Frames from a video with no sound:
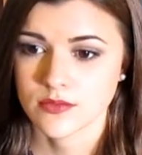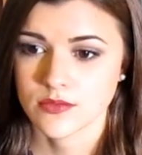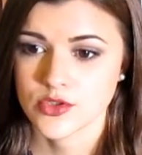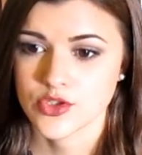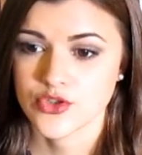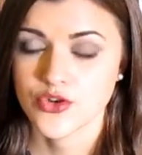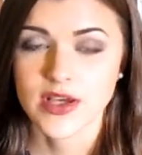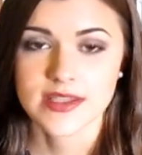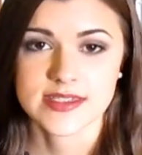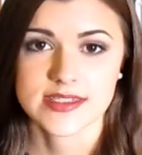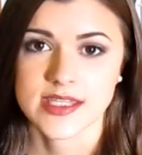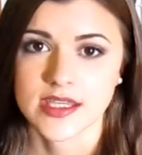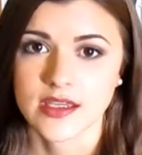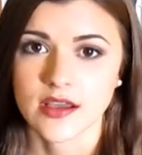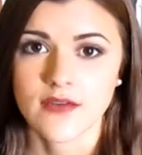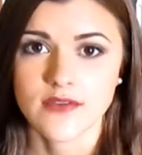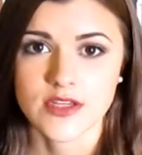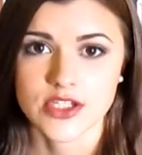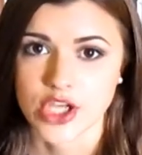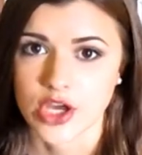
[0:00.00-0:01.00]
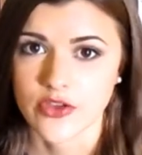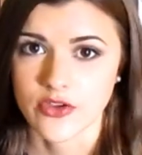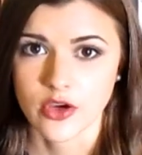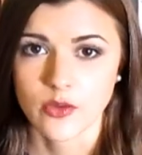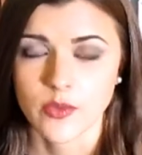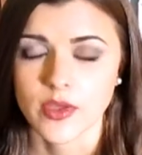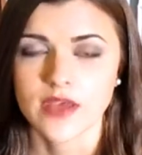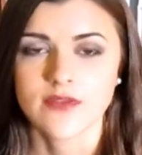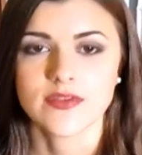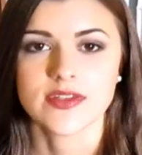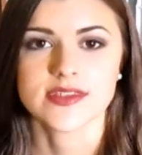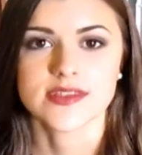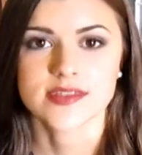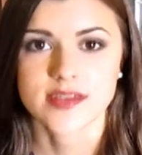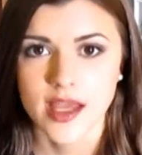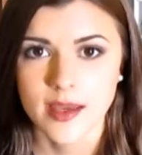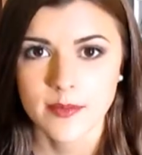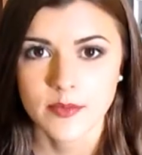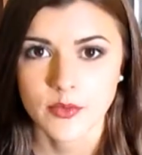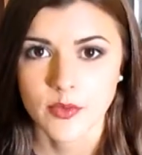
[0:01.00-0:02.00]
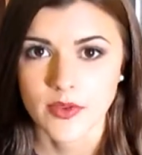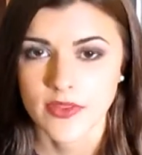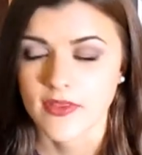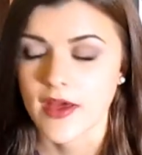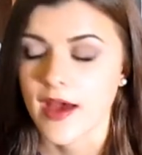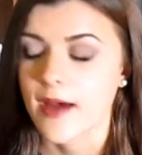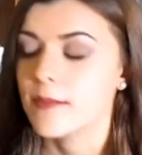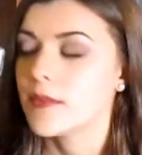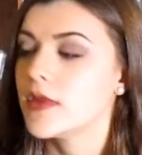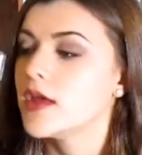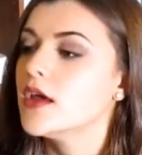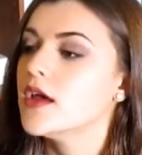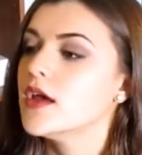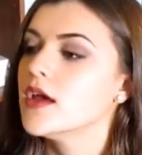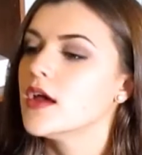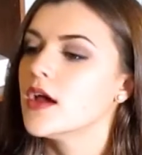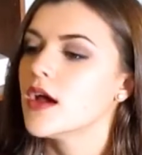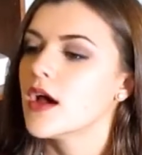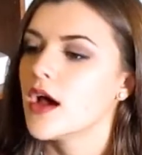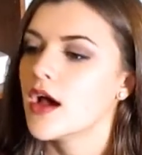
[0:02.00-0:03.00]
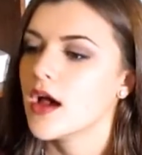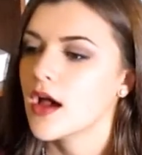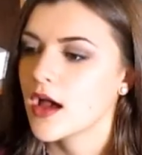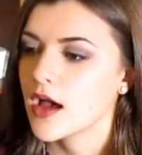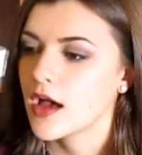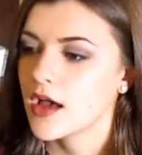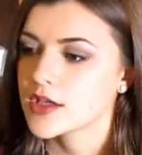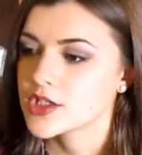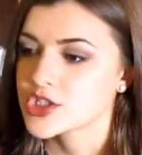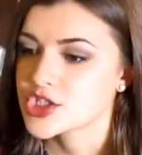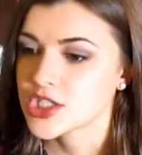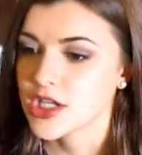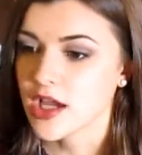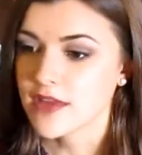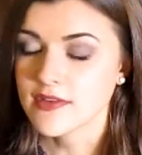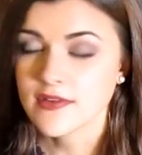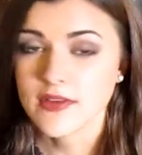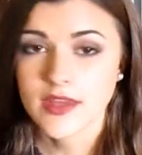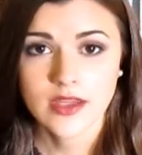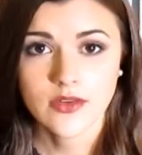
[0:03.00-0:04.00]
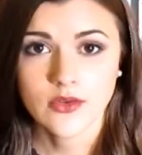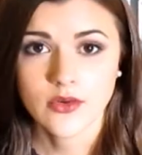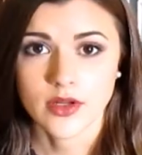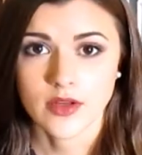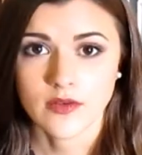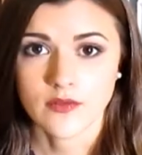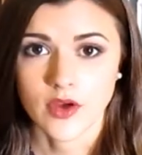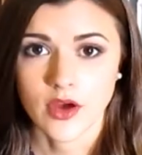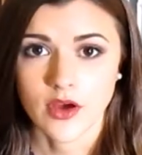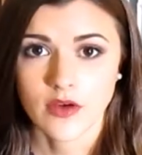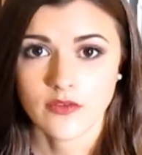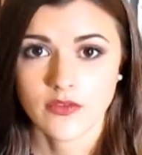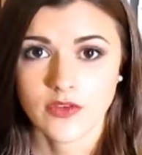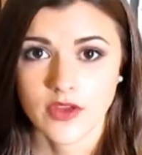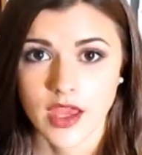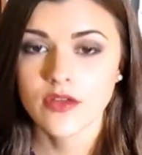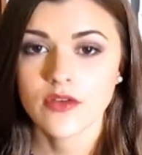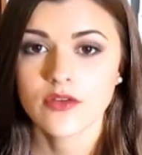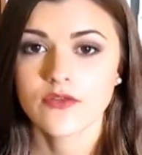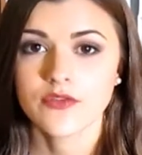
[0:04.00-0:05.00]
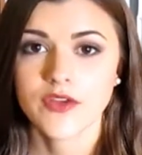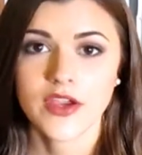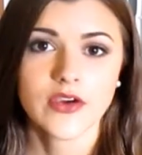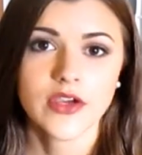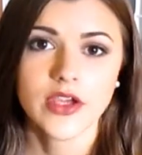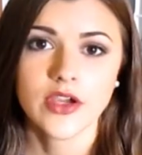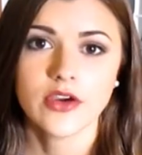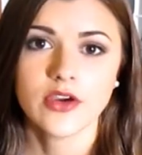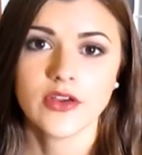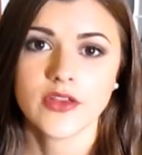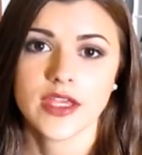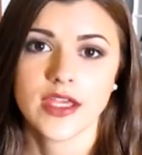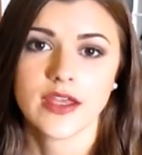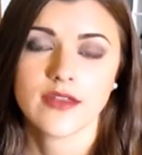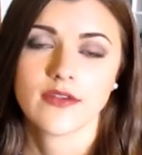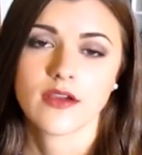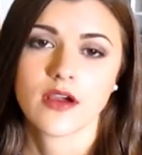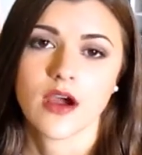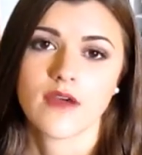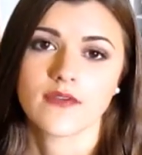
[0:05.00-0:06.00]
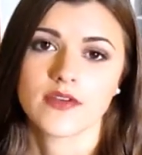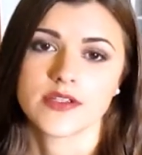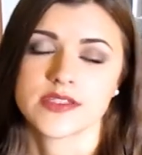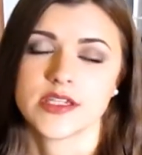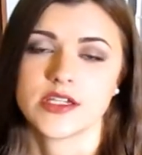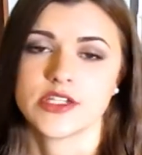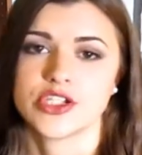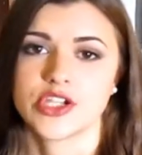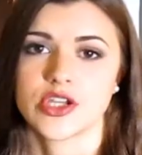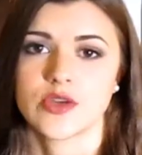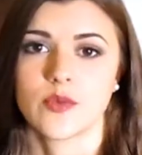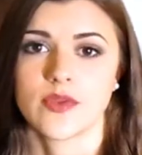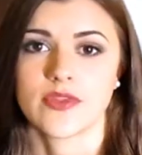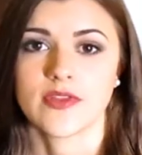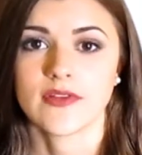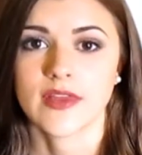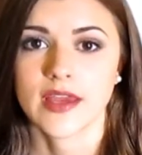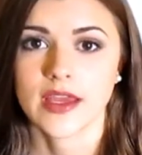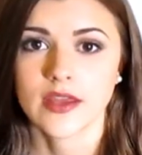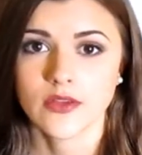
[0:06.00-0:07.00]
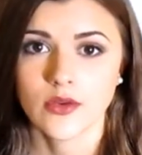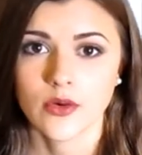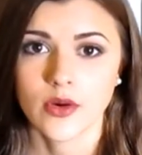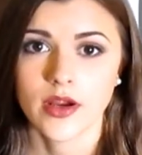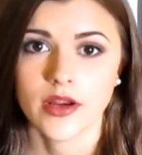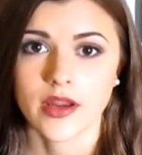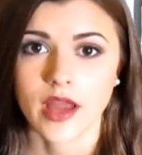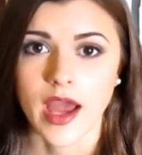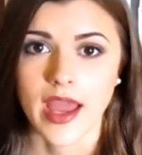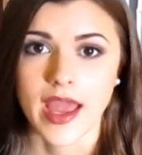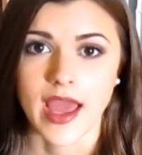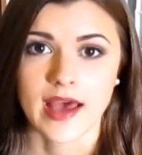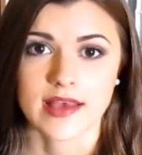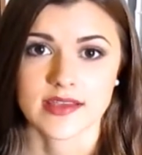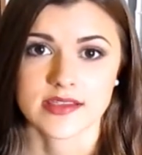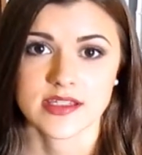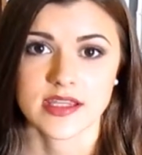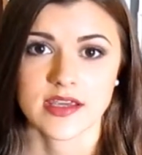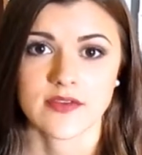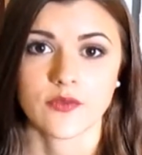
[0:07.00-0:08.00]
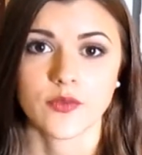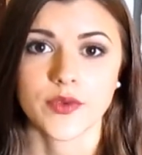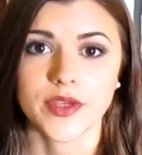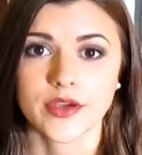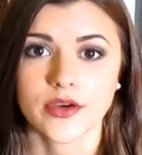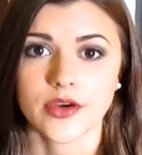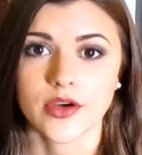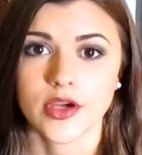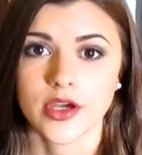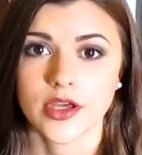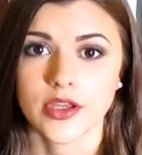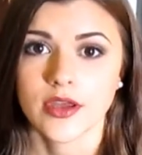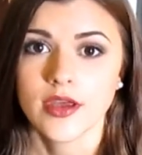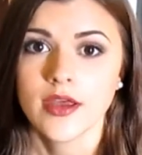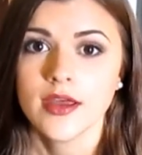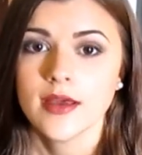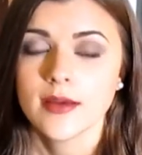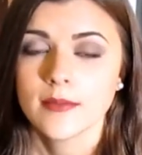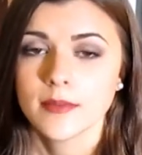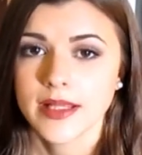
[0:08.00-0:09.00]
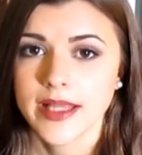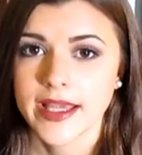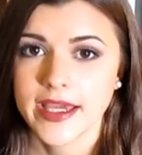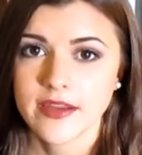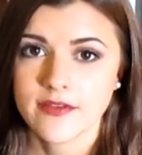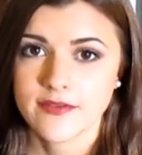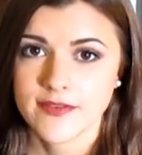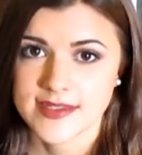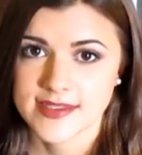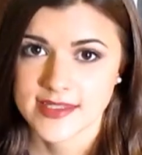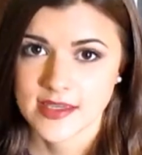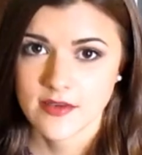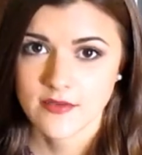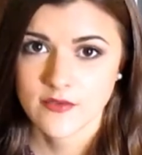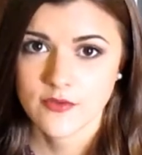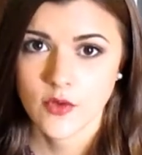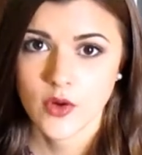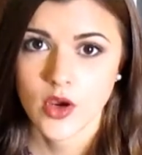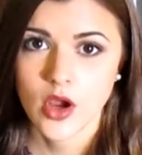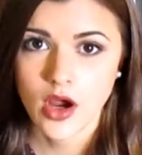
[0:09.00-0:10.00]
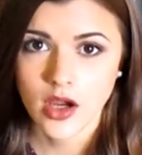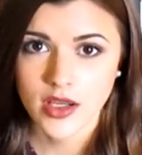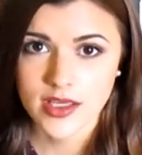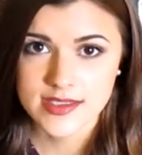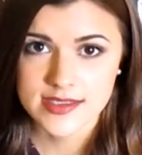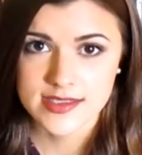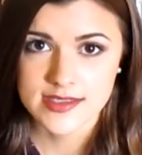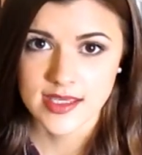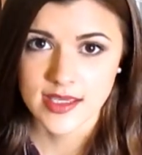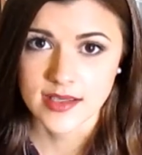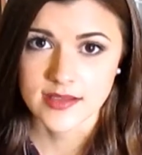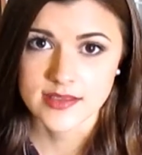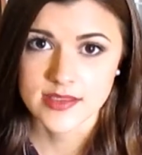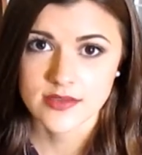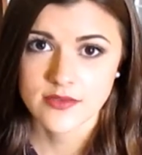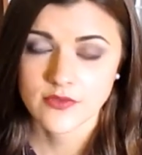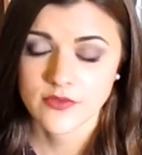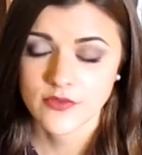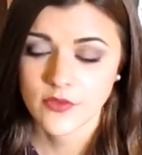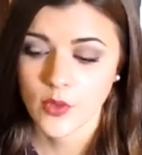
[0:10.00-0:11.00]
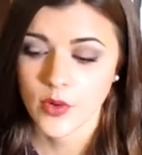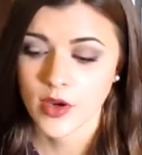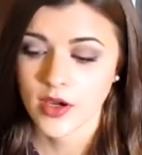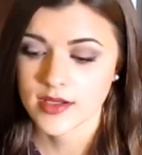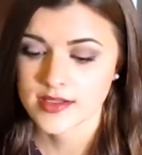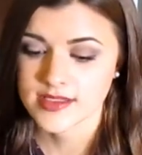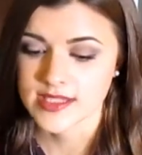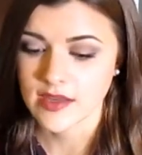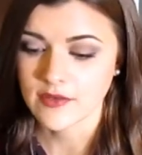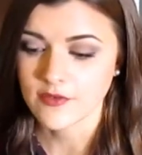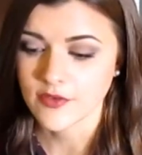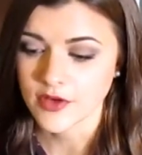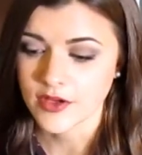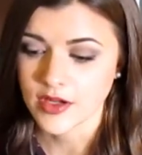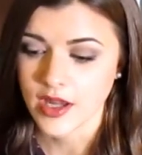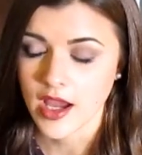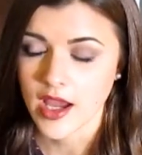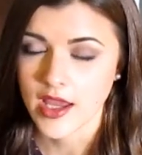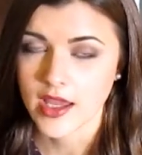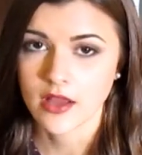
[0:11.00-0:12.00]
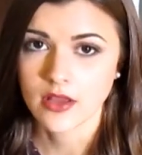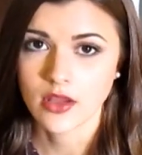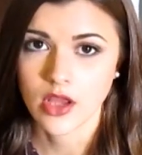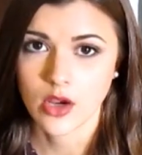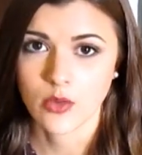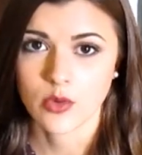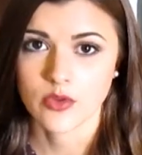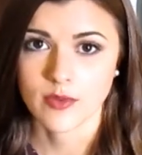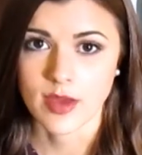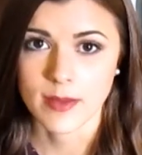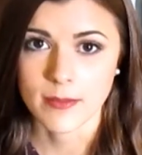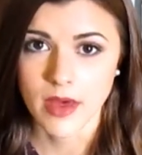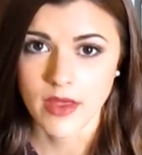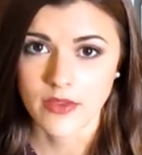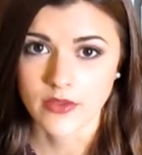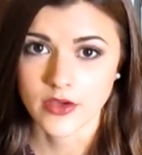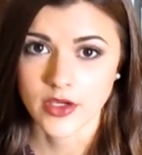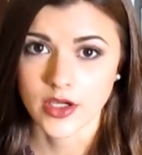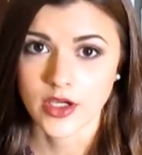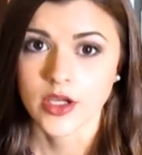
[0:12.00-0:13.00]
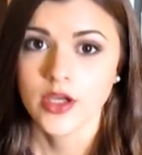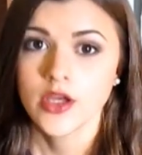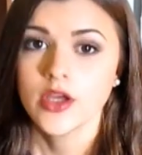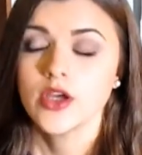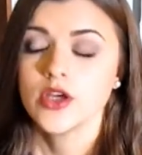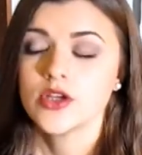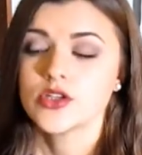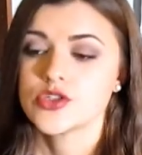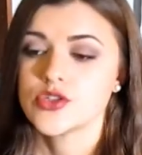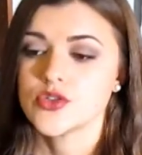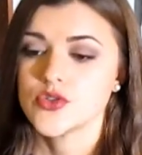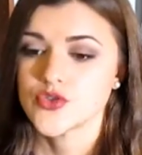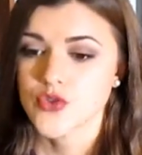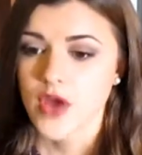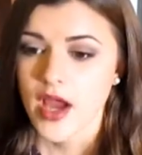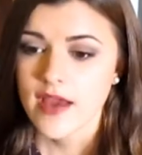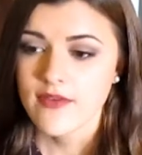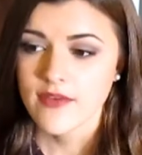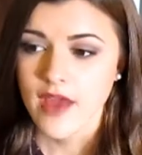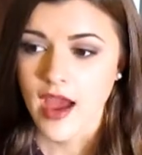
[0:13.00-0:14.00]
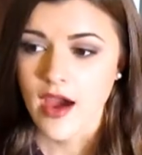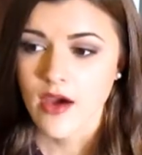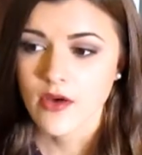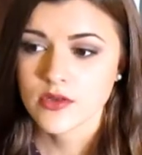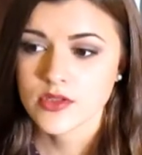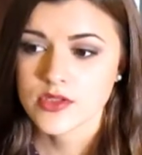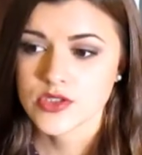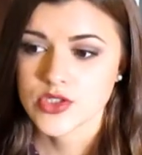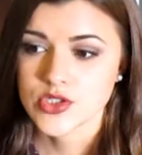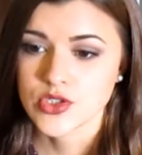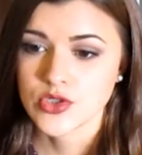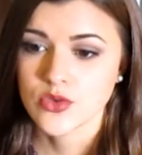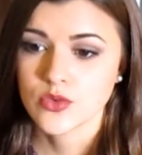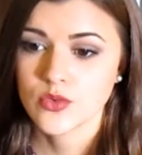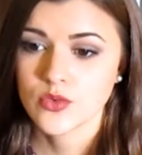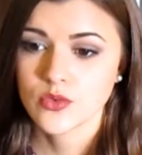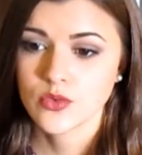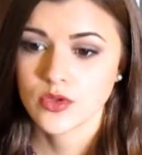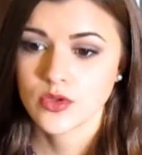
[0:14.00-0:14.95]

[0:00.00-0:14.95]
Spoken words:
trusting of each other, we even Skyped with them, she got the landlord involved. Very early in the conversation with the landlord, I asked if we could plan a visit for August 6th for Denver and I, along with my mother, to drive out to